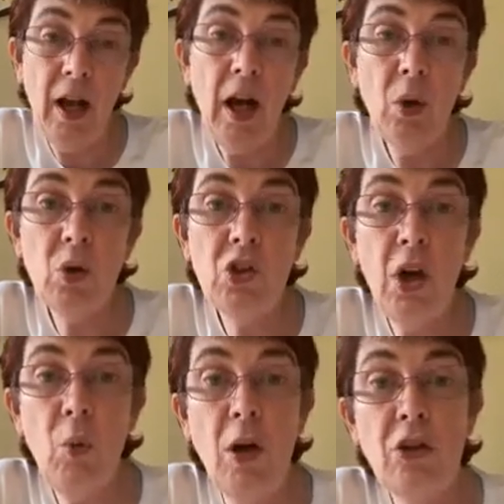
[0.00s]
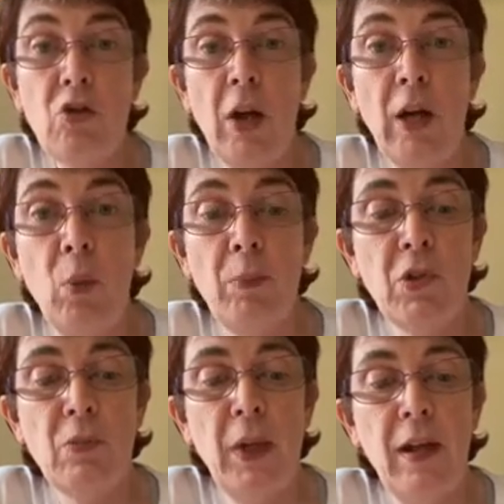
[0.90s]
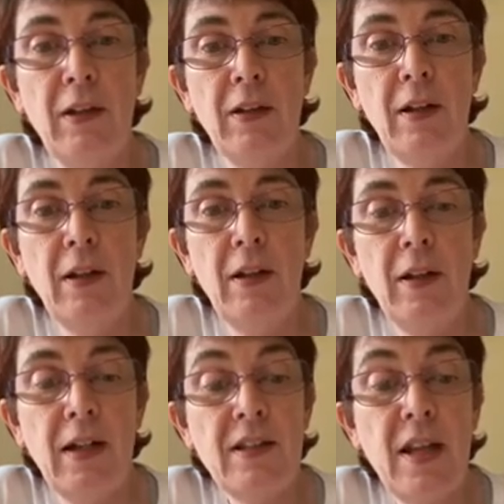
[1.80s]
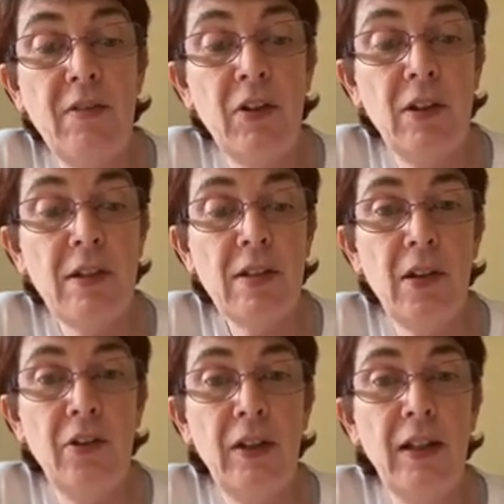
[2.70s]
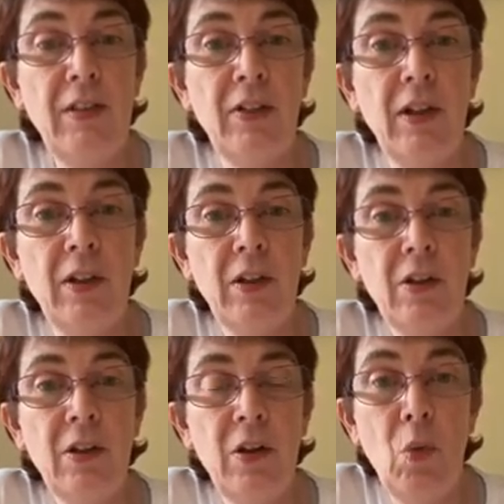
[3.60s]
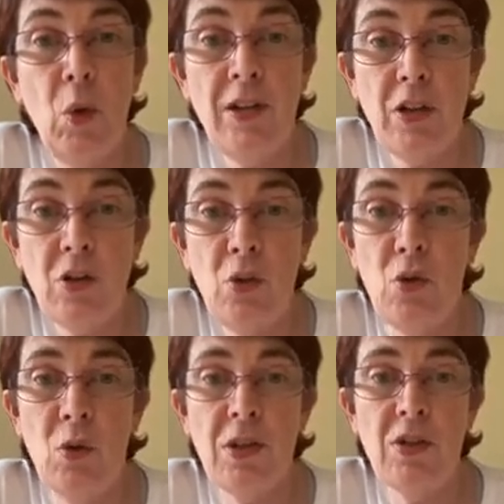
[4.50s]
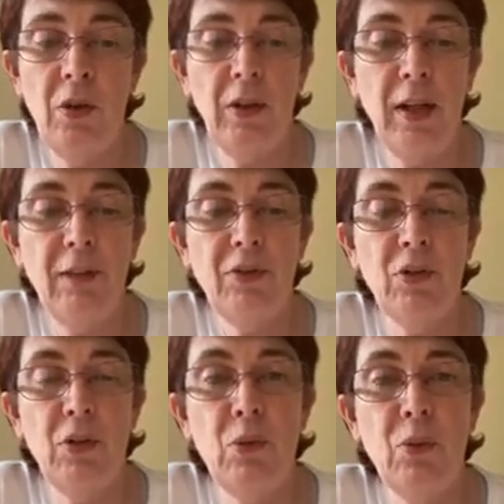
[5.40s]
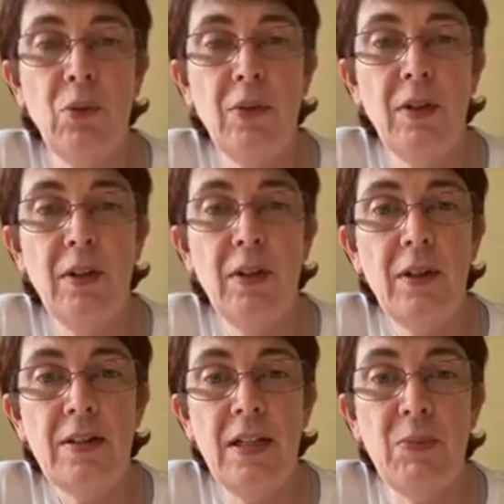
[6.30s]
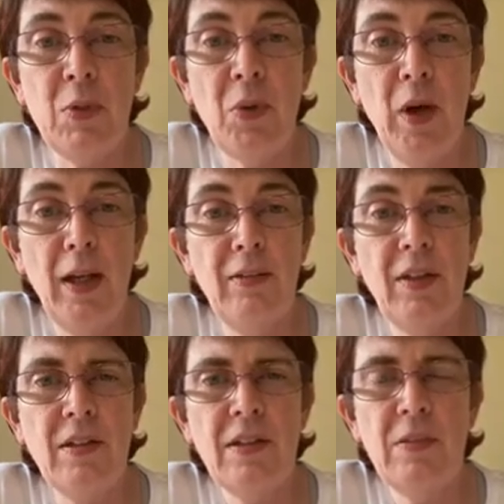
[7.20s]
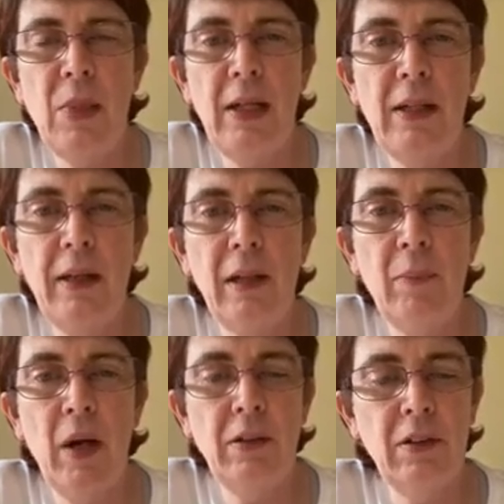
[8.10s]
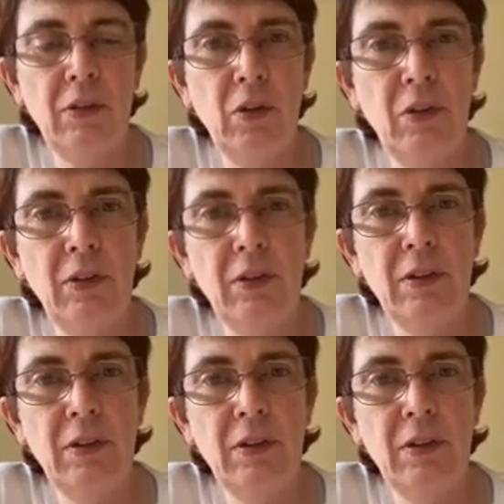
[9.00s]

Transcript: How could you not want to drag a woman to bed at 7 on a Saturday evening, rise at 2 on Sunday afternoon, sleep deprived and smelling like a marathon runner,